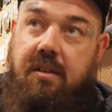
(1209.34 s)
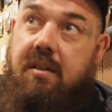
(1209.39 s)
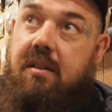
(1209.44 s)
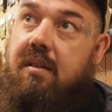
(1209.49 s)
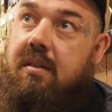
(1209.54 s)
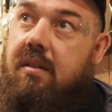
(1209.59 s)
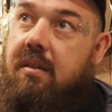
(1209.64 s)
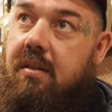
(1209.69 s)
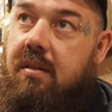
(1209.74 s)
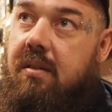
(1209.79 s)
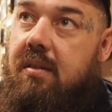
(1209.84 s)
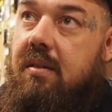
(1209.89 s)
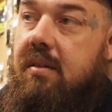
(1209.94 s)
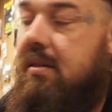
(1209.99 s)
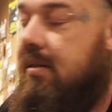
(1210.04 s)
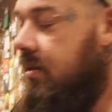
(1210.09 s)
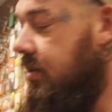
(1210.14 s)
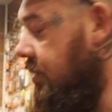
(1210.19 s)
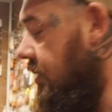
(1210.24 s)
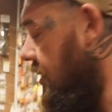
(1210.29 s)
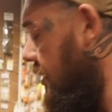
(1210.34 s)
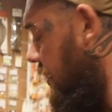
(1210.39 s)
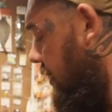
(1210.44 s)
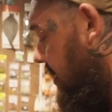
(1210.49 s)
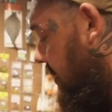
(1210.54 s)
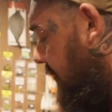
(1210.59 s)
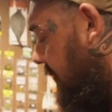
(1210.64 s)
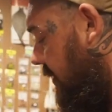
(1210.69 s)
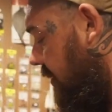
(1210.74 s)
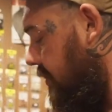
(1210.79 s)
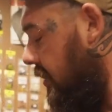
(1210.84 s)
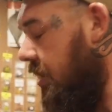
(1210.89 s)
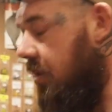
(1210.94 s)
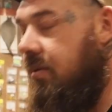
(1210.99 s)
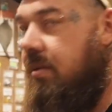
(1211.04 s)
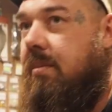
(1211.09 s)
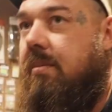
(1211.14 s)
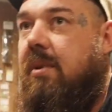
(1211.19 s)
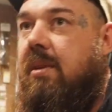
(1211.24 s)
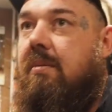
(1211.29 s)
do is, if I'm
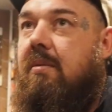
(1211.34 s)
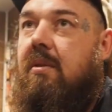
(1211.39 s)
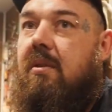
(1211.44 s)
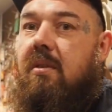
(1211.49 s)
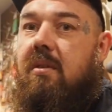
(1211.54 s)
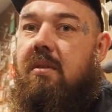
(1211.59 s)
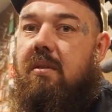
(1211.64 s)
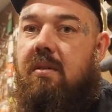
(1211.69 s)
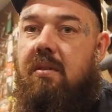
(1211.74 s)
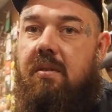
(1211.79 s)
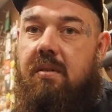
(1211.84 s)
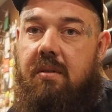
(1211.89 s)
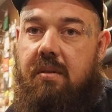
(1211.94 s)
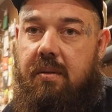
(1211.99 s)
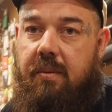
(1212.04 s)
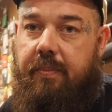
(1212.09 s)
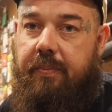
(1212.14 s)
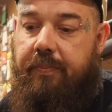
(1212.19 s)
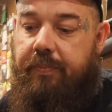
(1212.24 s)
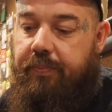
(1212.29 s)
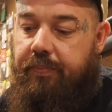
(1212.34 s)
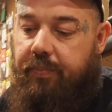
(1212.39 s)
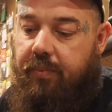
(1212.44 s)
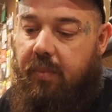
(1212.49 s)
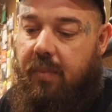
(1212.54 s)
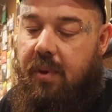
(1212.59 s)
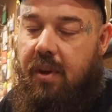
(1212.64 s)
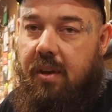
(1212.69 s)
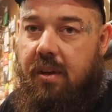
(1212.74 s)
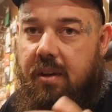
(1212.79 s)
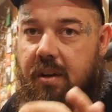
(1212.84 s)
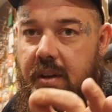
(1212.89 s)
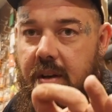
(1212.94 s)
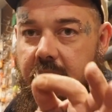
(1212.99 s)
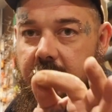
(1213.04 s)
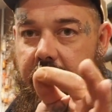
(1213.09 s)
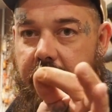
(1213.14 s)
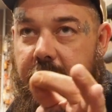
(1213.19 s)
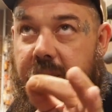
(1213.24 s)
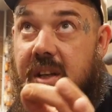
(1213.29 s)
holding your rod, I
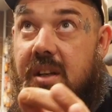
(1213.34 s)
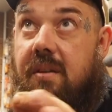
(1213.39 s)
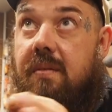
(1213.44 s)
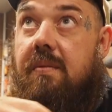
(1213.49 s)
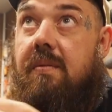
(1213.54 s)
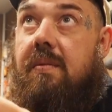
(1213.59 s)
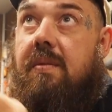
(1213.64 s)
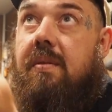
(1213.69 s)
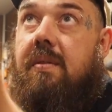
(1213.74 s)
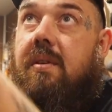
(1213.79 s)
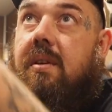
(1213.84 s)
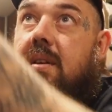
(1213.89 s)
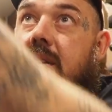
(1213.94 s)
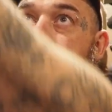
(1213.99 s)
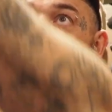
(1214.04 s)
grab my nymph and I